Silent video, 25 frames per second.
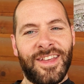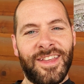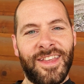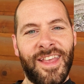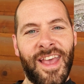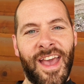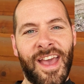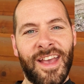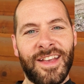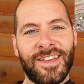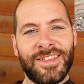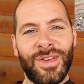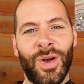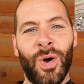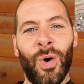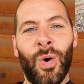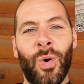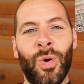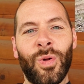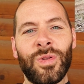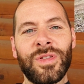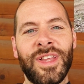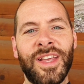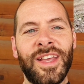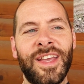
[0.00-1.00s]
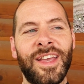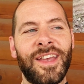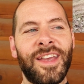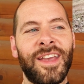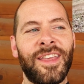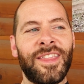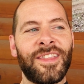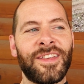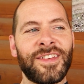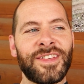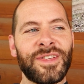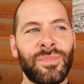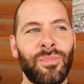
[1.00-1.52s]
Yeah, he's
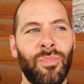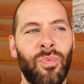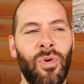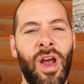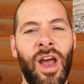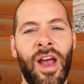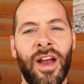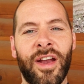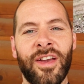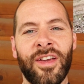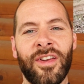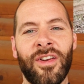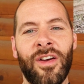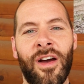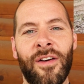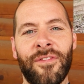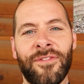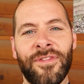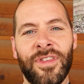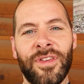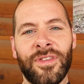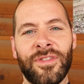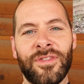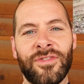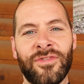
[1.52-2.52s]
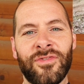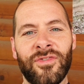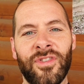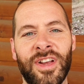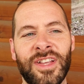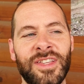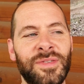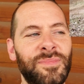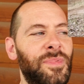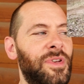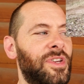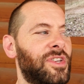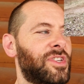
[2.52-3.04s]
holding the sprocket off the
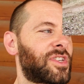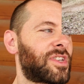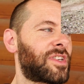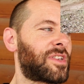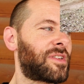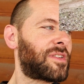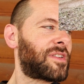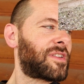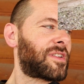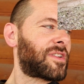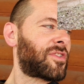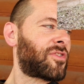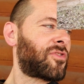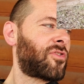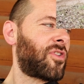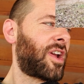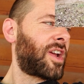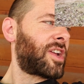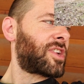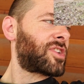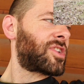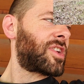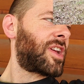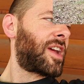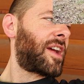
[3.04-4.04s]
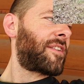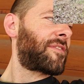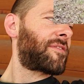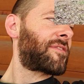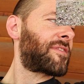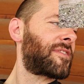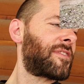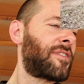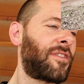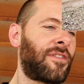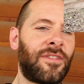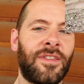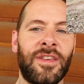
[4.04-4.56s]
transmission crankshaft,
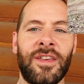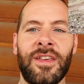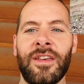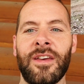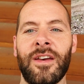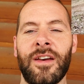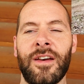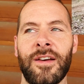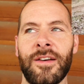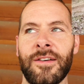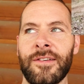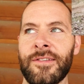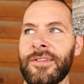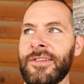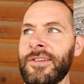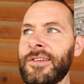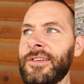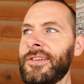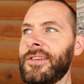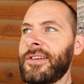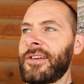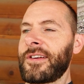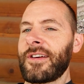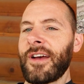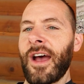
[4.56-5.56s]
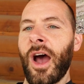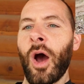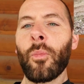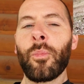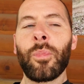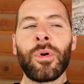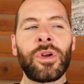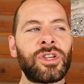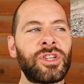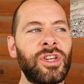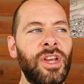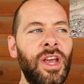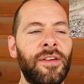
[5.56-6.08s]
or the
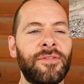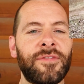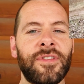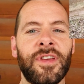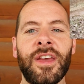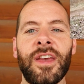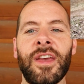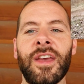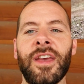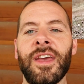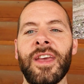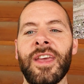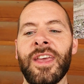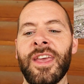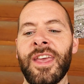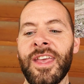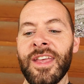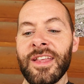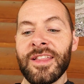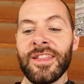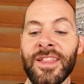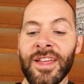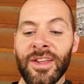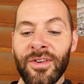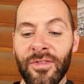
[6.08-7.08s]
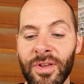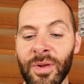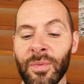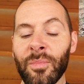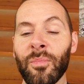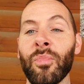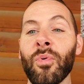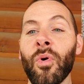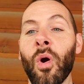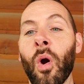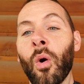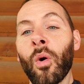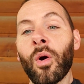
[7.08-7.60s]
output shaft. He literally
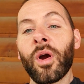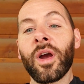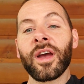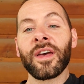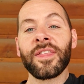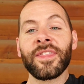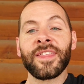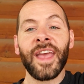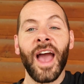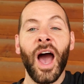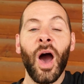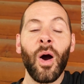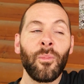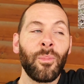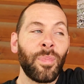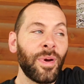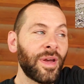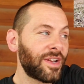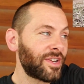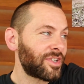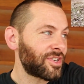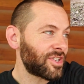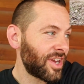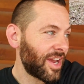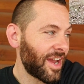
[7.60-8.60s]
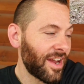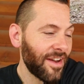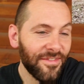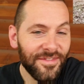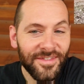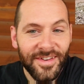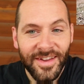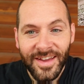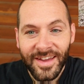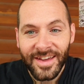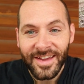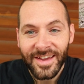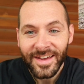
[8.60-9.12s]
broke the output
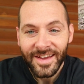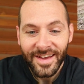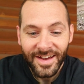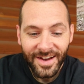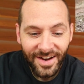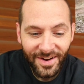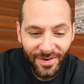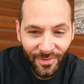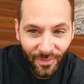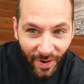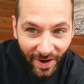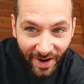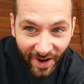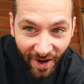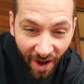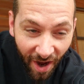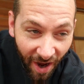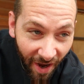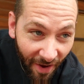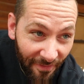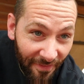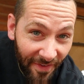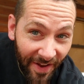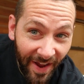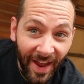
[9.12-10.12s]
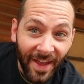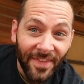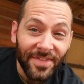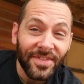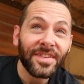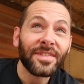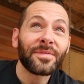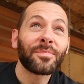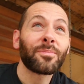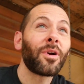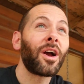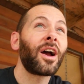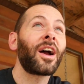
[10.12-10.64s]
shaft right off at
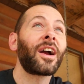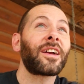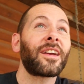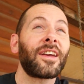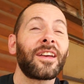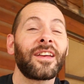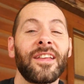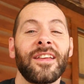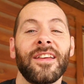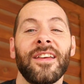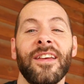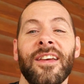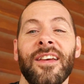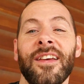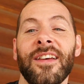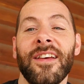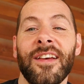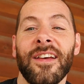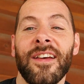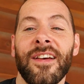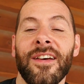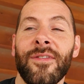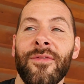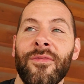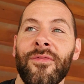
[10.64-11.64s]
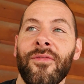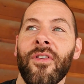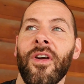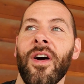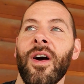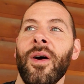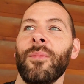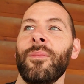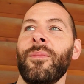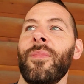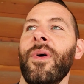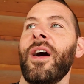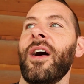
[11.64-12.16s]
the sprocket
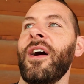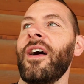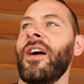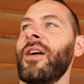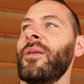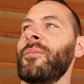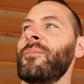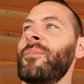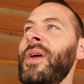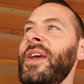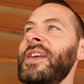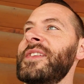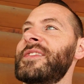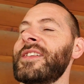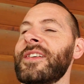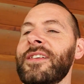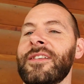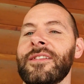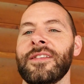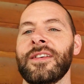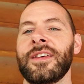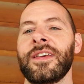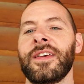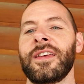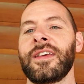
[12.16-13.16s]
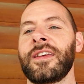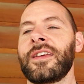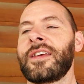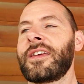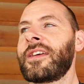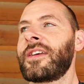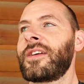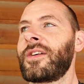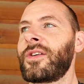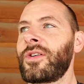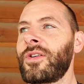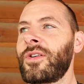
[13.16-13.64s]
from basically